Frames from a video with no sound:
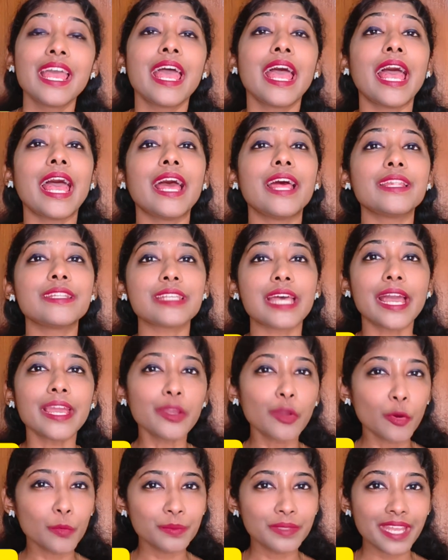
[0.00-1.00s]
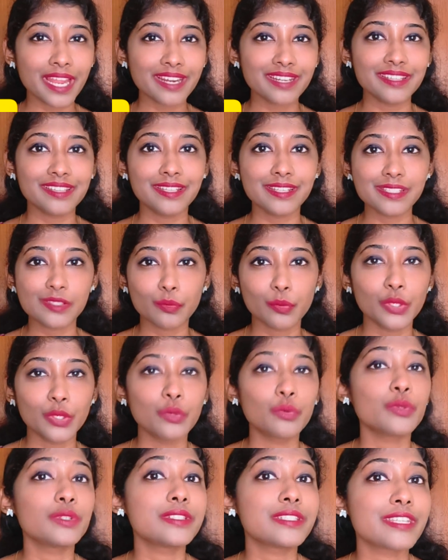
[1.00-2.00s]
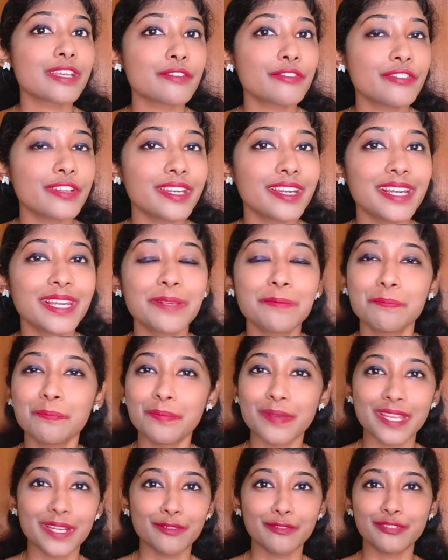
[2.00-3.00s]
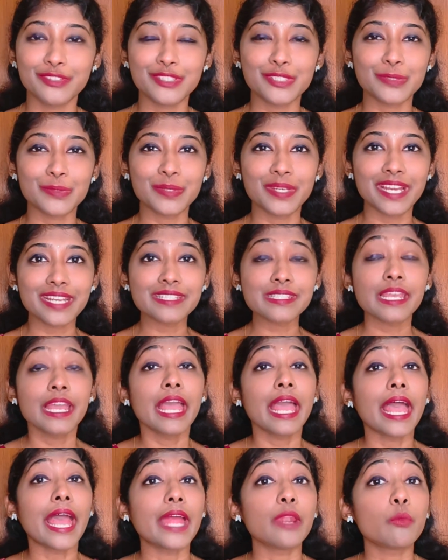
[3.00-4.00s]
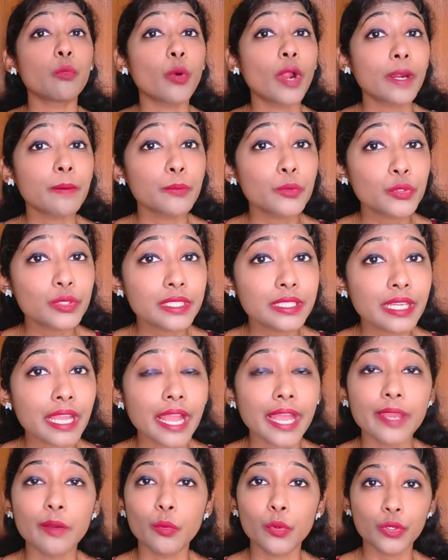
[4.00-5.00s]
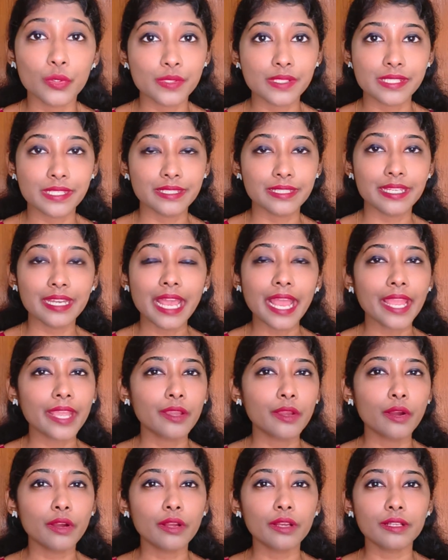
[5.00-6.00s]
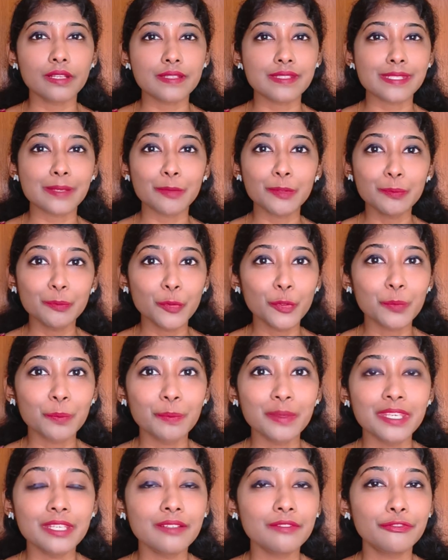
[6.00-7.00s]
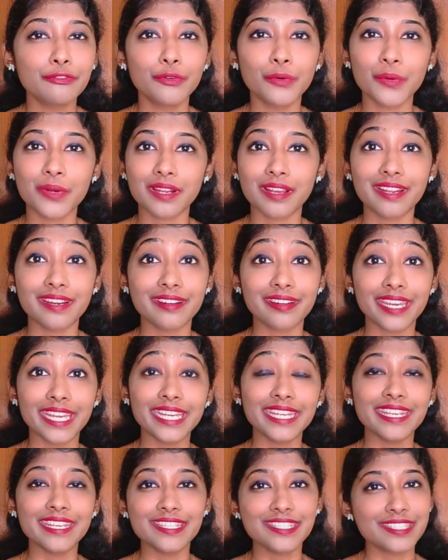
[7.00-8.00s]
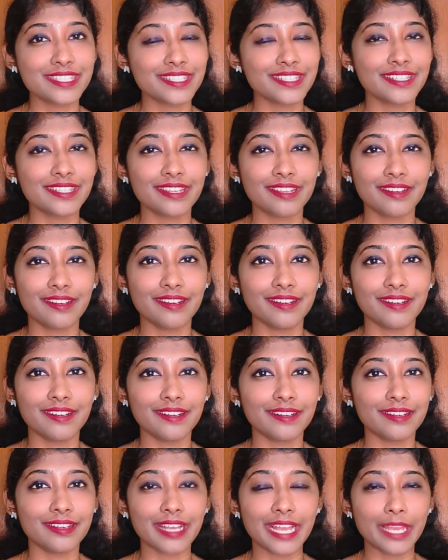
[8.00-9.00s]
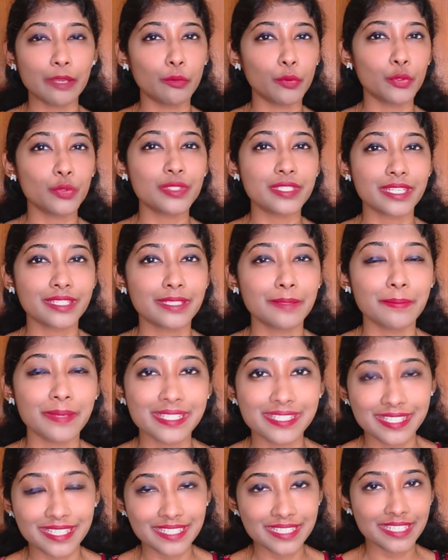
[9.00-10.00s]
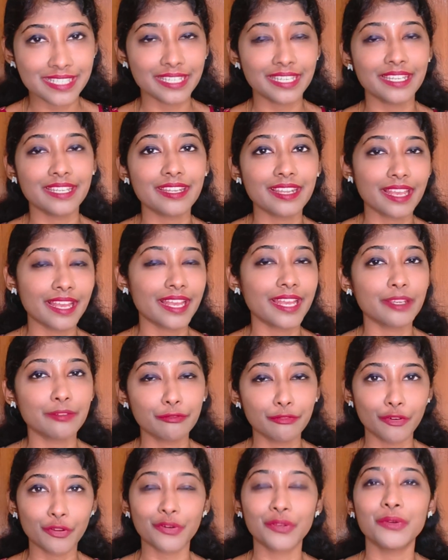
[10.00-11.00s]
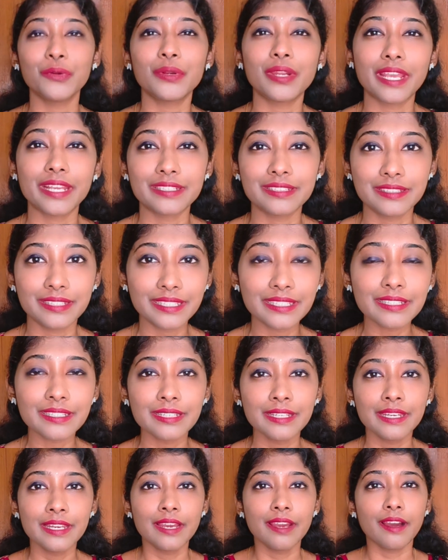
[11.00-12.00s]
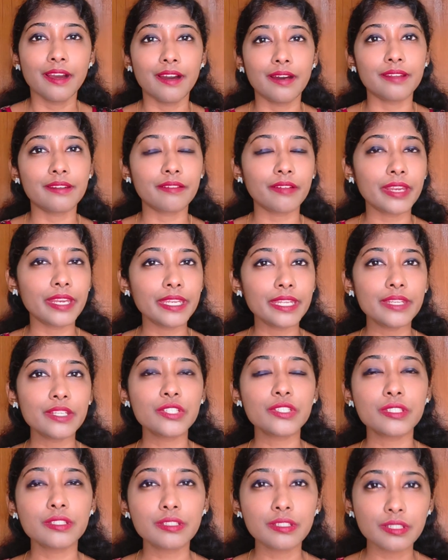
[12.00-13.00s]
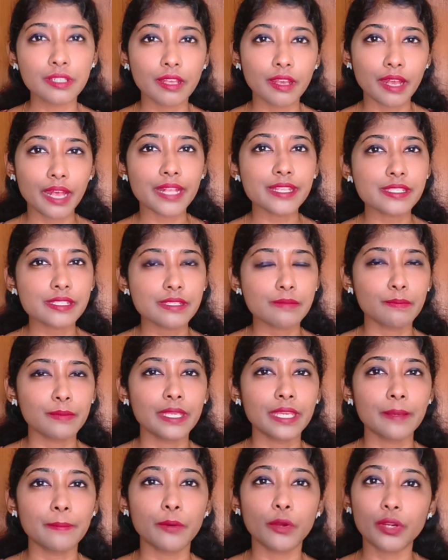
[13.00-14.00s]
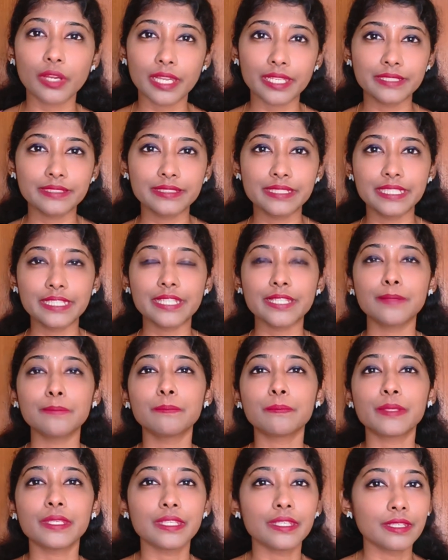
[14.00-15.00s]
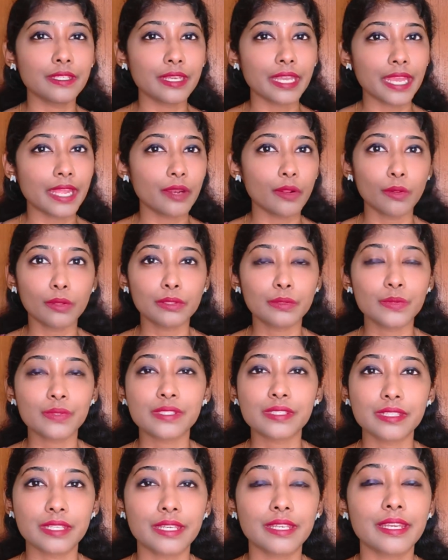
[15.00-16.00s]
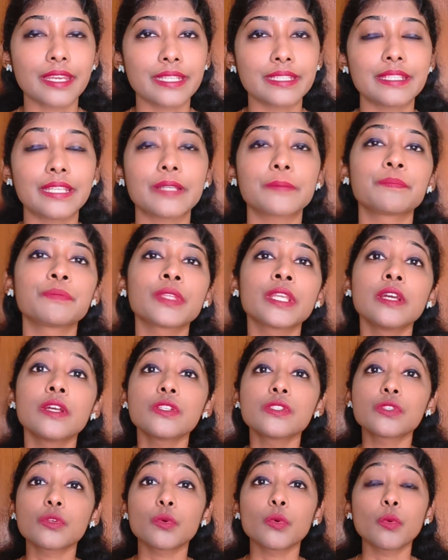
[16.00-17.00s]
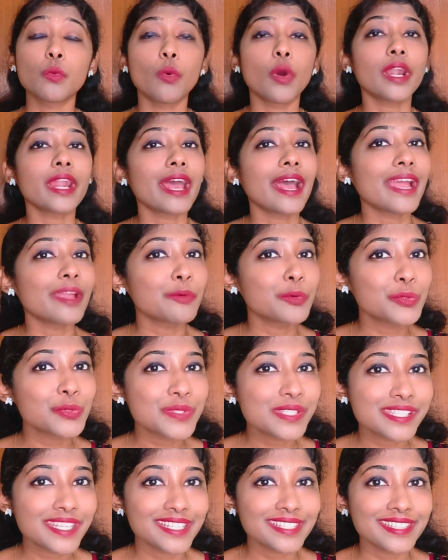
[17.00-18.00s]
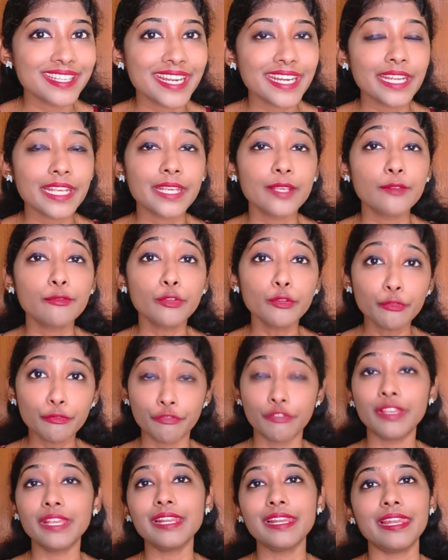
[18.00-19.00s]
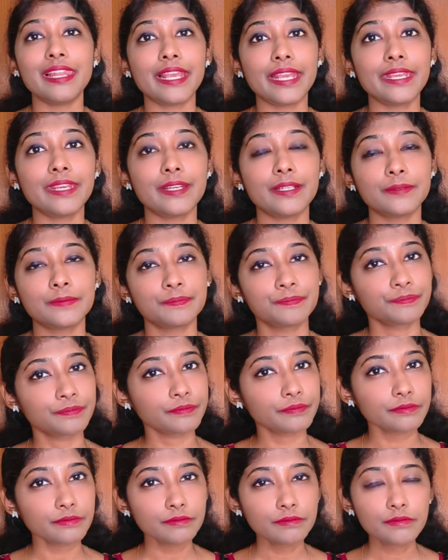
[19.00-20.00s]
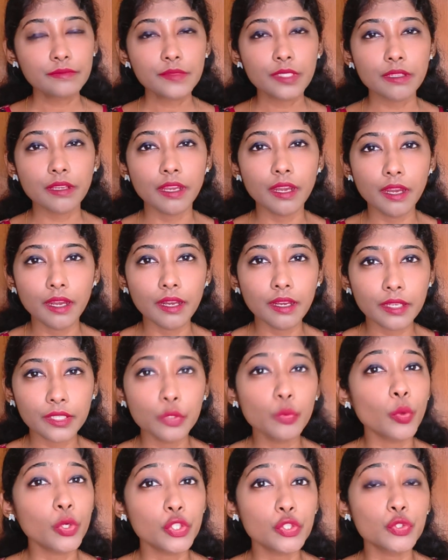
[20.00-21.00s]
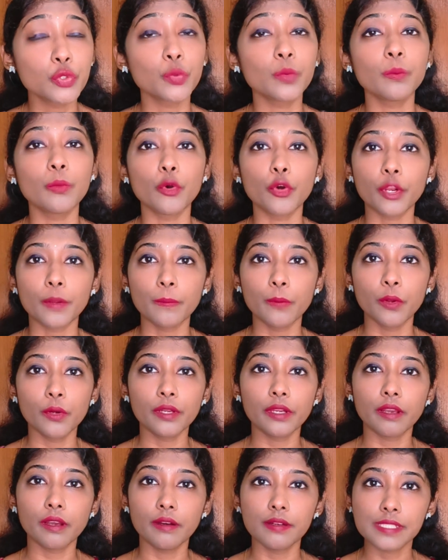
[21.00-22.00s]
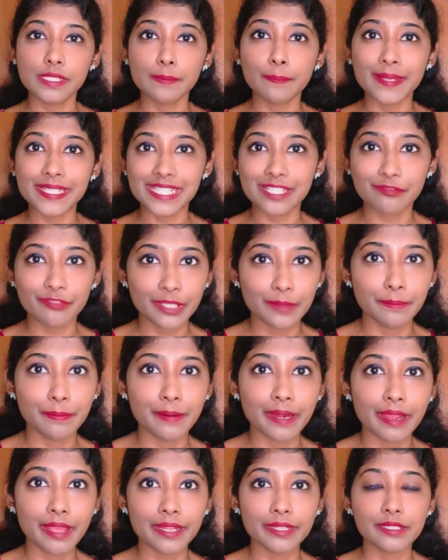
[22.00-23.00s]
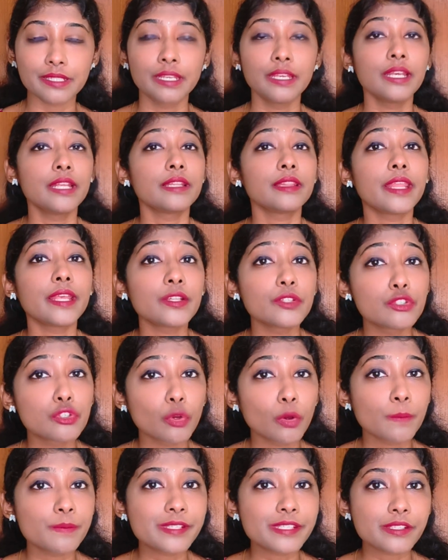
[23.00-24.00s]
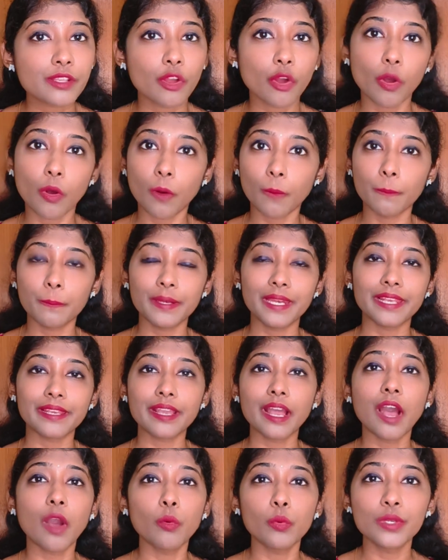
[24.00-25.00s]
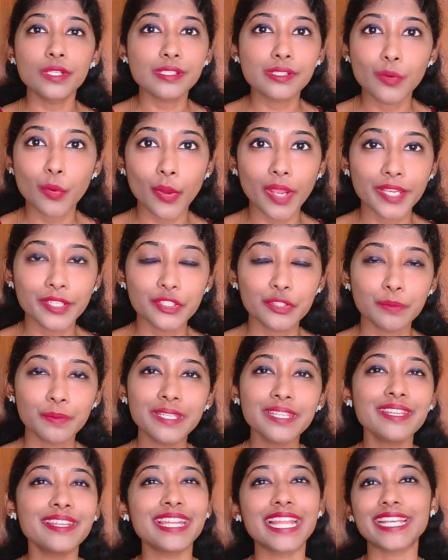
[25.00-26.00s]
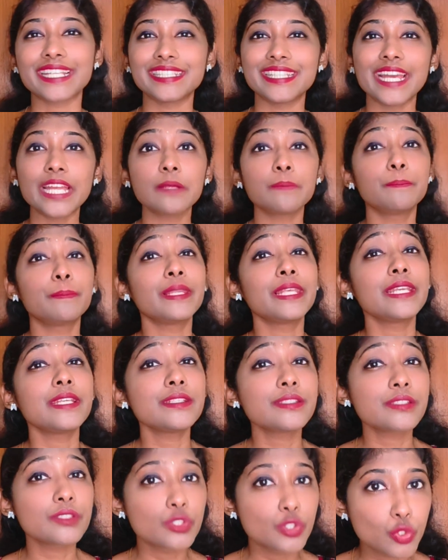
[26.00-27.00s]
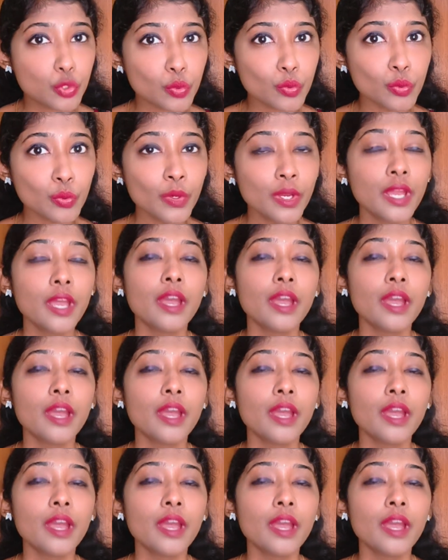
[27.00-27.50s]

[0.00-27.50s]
And I hope that this video definitely benefit you guys. And one more thing I want to say, that I got someone booked me for a radiation. I want to check the message again. I forgot, I think. Radiation asked me about like DNB and all those things, I think. So what I want to say, that if you feel like you want to know more about a specific branch, their job scope, like how it is going to be like that, please do